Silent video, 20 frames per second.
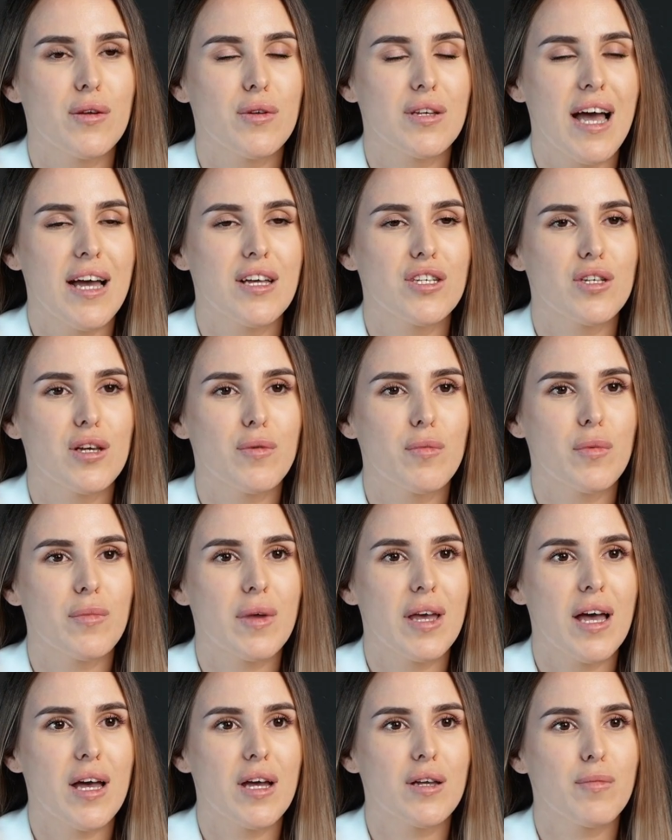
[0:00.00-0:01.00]
it was actually
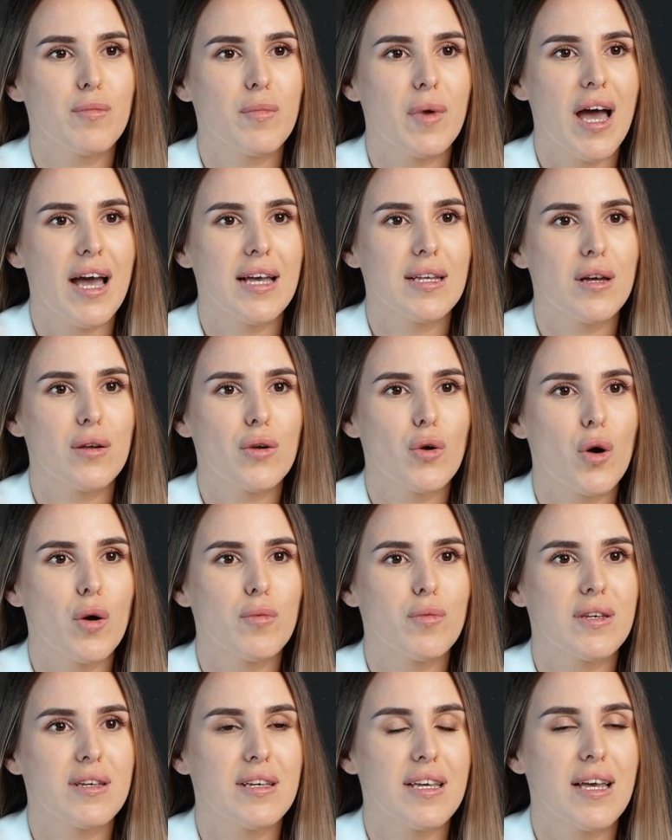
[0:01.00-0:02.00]
prepared by their
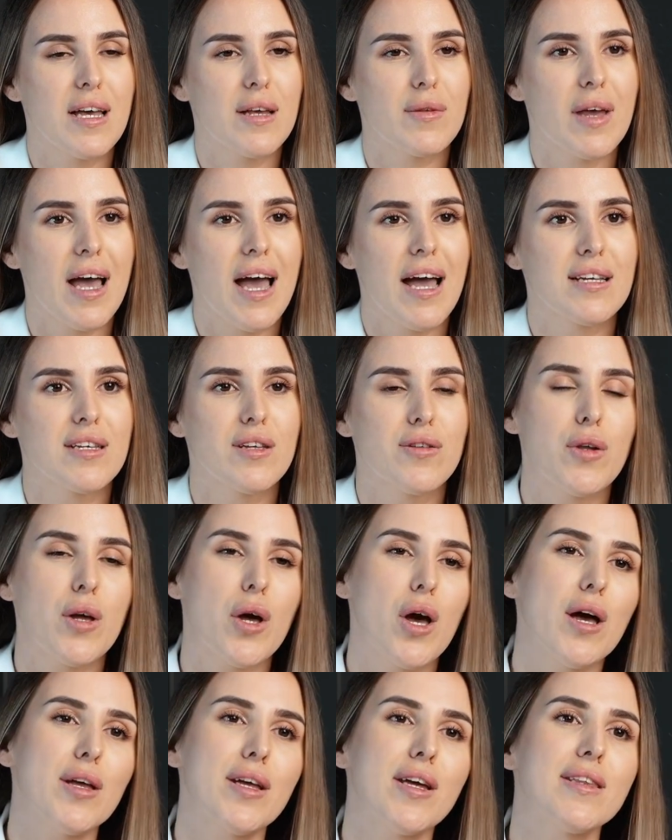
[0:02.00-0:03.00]
corporate team as of
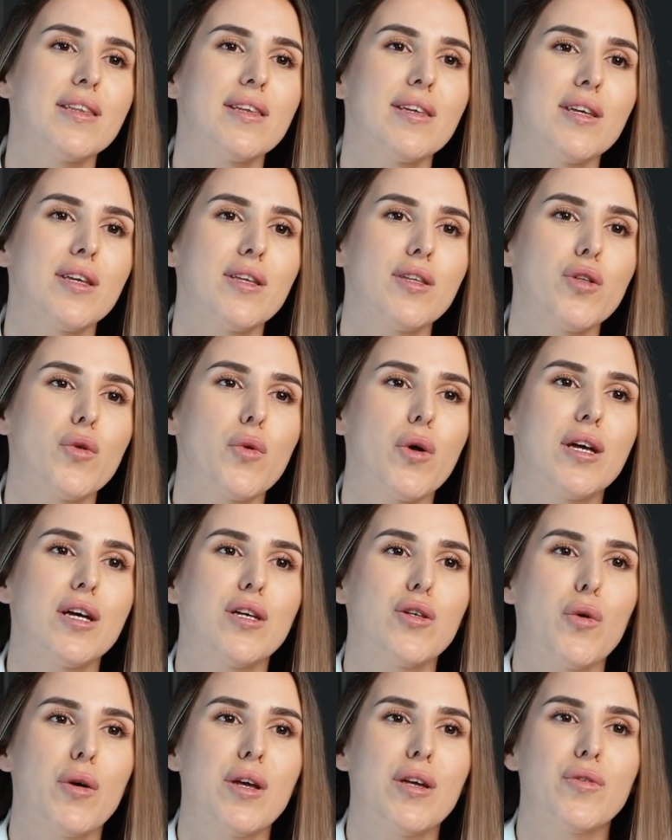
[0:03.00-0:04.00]
August
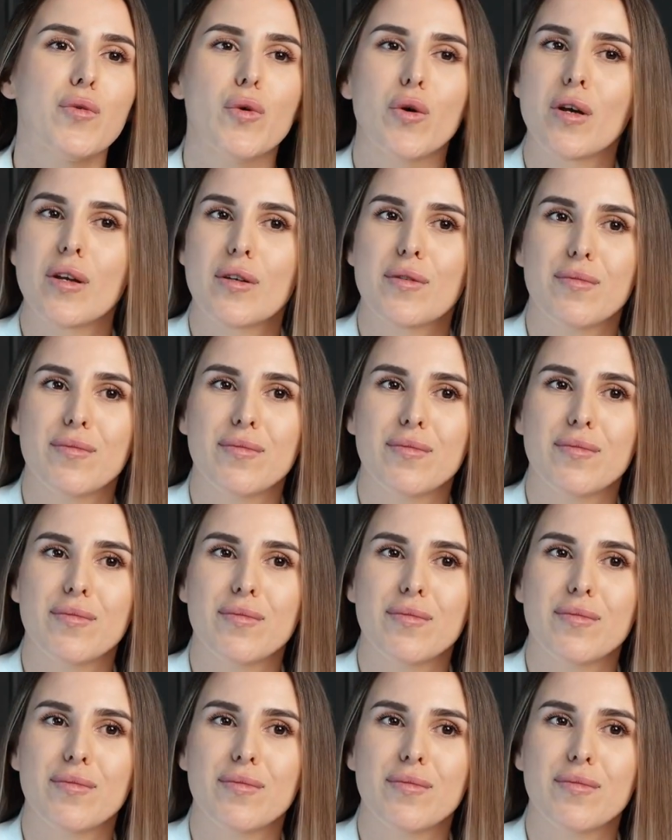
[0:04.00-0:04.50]
2024.